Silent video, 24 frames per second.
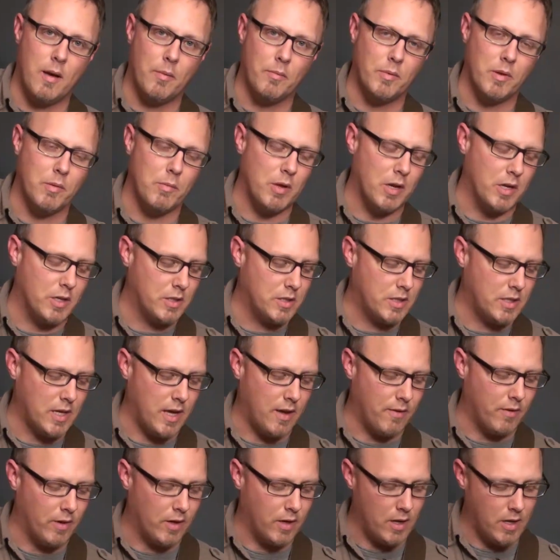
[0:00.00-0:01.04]
diminished
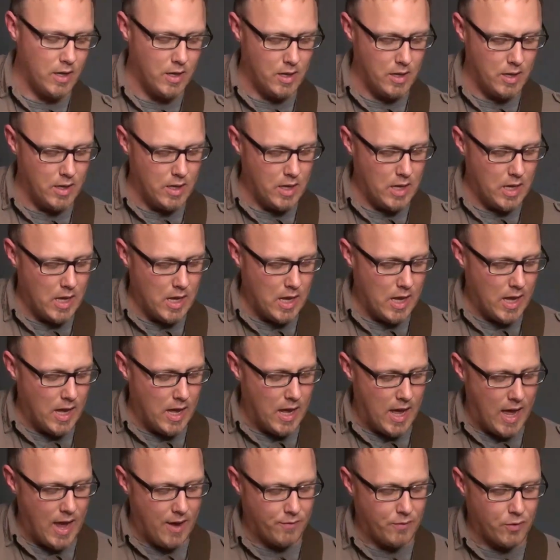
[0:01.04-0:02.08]

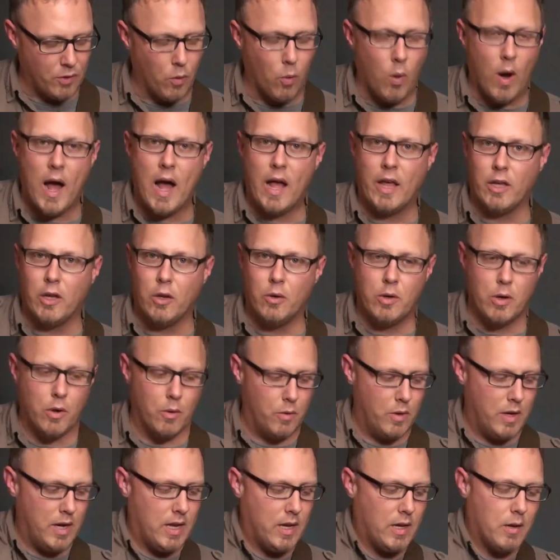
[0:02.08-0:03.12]
7. After a while, you
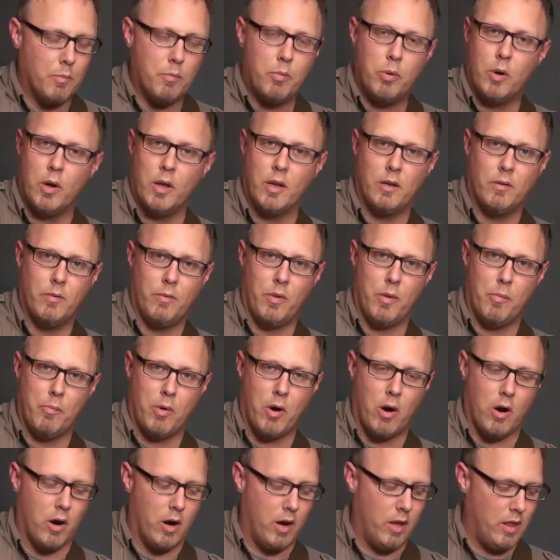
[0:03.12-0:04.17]
don't need to put the
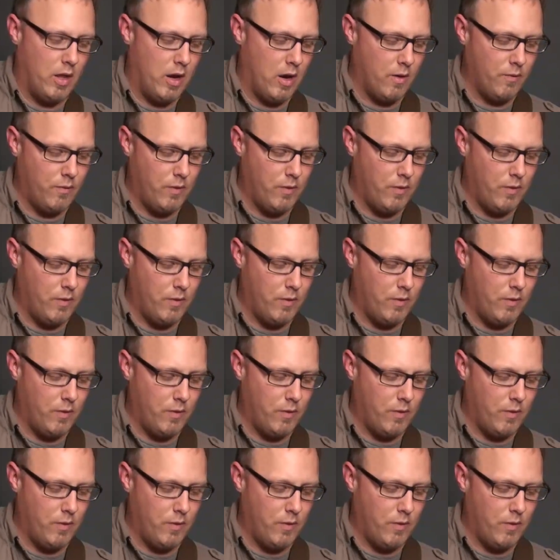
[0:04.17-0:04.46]
bar in there.